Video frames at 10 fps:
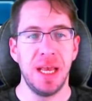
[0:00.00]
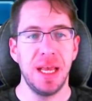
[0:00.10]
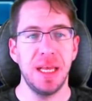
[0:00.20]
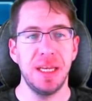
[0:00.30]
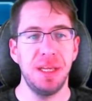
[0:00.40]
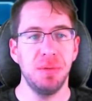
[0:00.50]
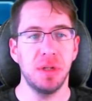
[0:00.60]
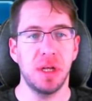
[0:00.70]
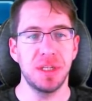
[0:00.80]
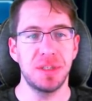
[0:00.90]
And he will
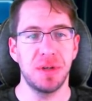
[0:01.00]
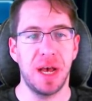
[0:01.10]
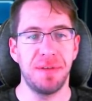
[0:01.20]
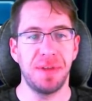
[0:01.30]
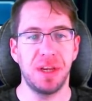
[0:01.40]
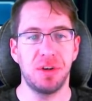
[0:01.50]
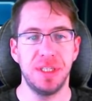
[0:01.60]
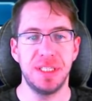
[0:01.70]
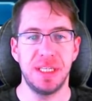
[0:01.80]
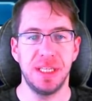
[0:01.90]
also have
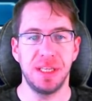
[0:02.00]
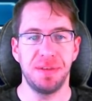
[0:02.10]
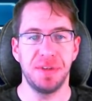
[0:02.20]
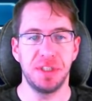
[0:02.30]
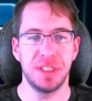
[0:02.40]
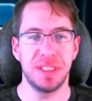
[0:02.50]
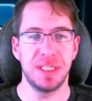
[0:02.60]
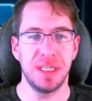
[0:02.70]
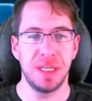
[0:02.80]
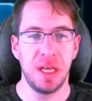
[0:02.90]
increased healing
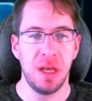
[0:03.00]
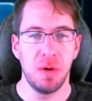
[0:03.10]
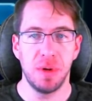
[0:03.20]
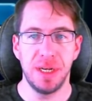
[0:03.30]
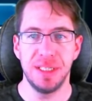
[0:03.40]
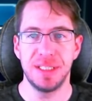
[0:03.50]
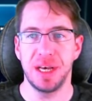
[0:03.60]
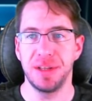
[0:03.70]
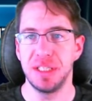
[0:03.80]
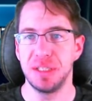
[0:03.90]
efficiency when his
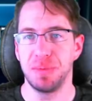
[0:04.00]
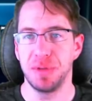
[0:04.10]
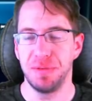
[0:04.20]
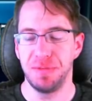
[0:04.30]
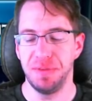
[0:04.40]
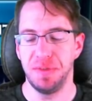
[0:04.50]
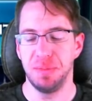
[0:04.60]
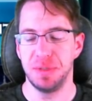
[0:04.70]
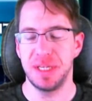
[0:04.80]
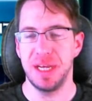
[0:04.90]
health is below
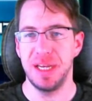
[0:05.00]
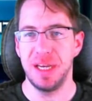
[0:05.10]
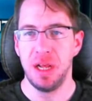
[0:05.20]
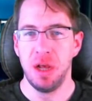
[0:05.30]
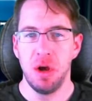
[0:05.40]
50%.